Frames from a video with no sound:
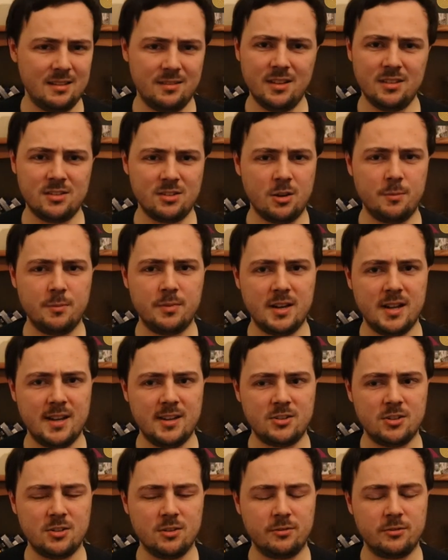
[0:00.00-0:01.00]
this
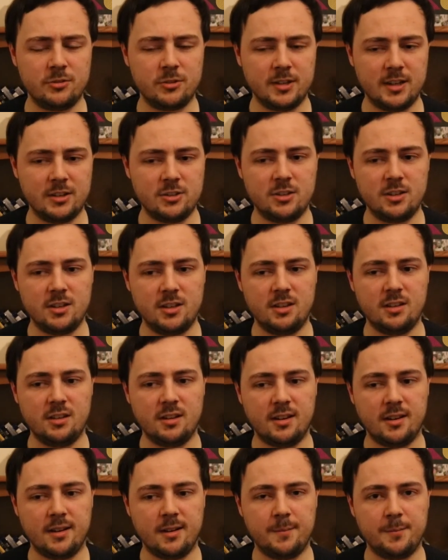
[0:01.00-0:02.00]
combination of tragedy,
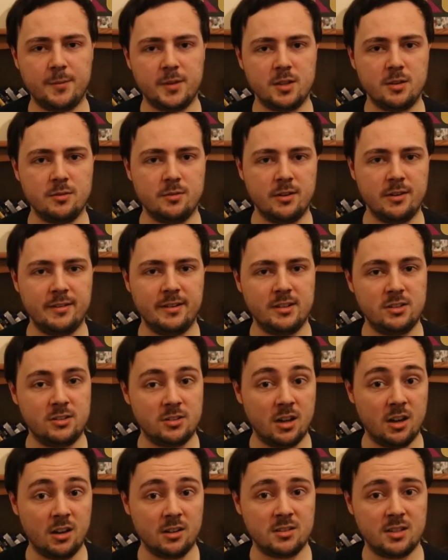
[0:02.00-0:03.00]
you know, very, very
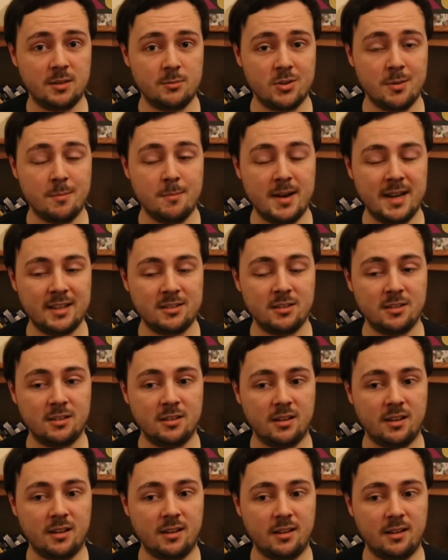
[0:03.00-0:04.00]
dark subject matter,
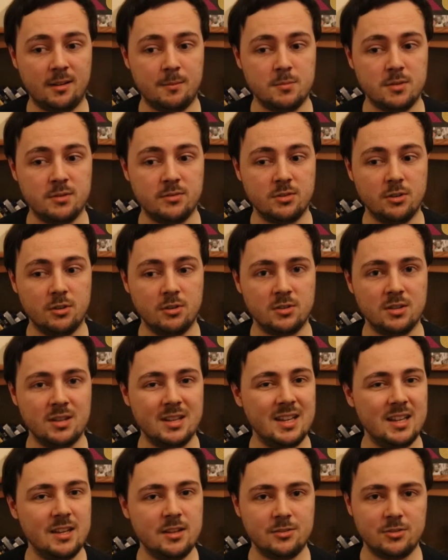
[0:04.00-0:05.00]
but of course,
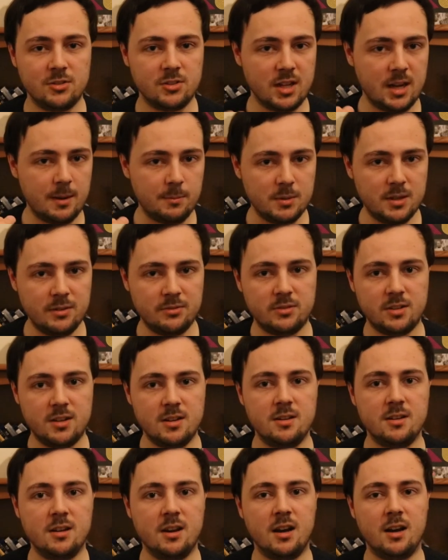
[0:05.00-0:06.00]
just
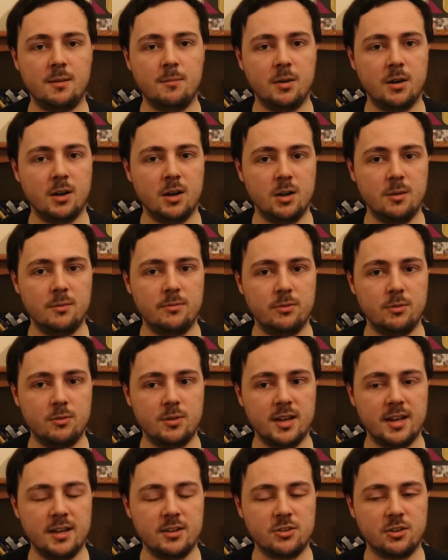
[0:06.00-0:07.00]
uplifting, hopeful
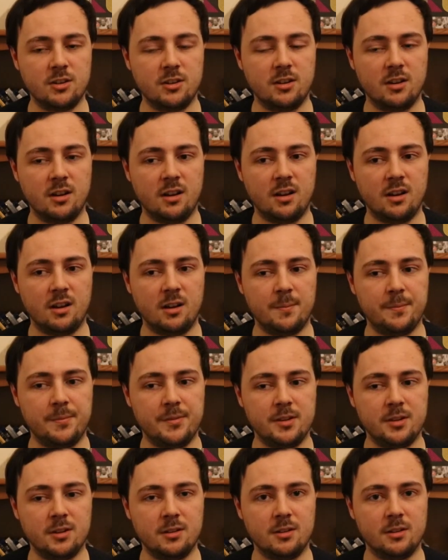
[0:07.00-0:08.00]
nature,
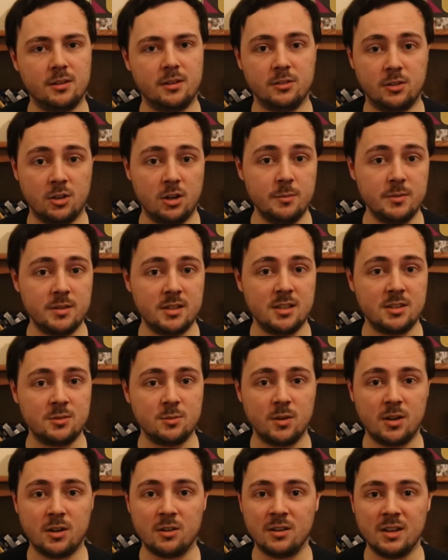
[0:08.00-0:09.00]
you know, and comedy as
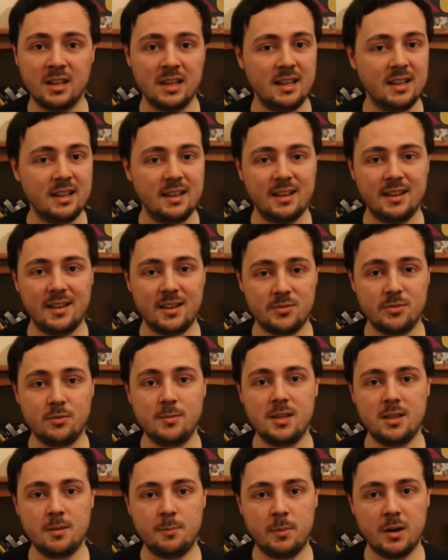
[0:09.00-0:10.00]
well. It's for
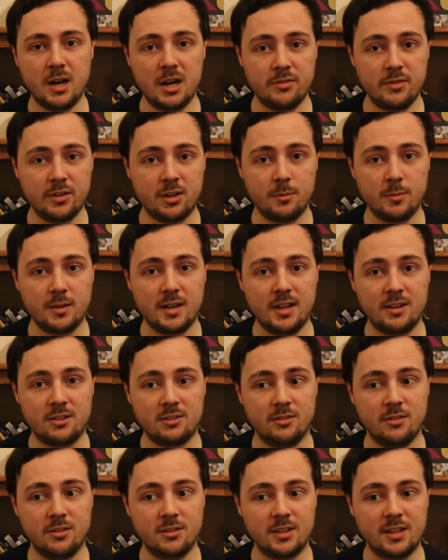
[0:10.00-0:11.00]
me the perfect combination
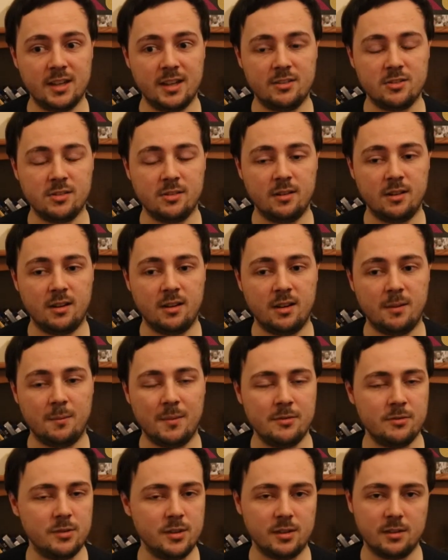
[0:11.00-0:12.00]
on this occasion.
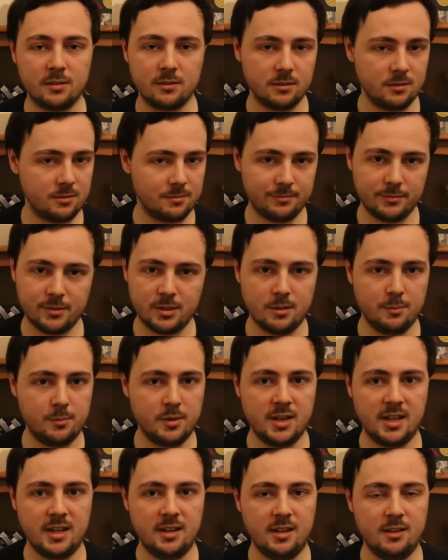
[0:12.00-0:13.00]
I think
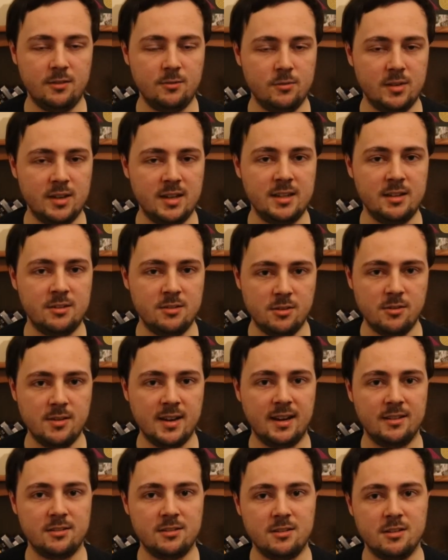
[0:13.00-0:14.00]
Benigni really knew
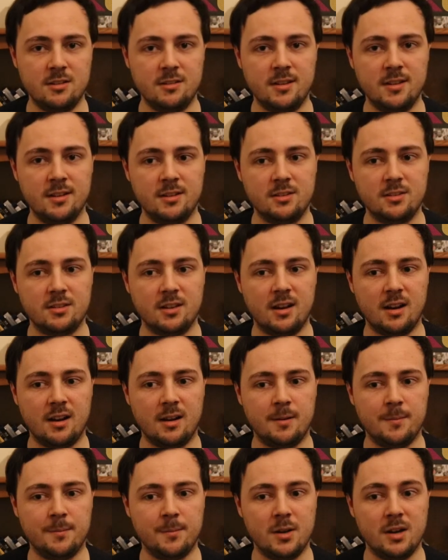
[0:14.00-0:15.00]
how to do this
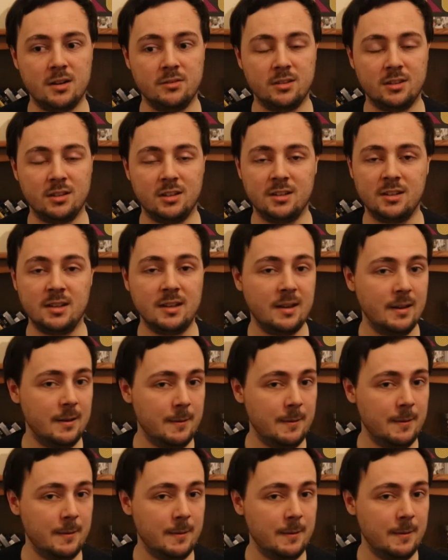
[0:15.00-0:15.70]
perfectly.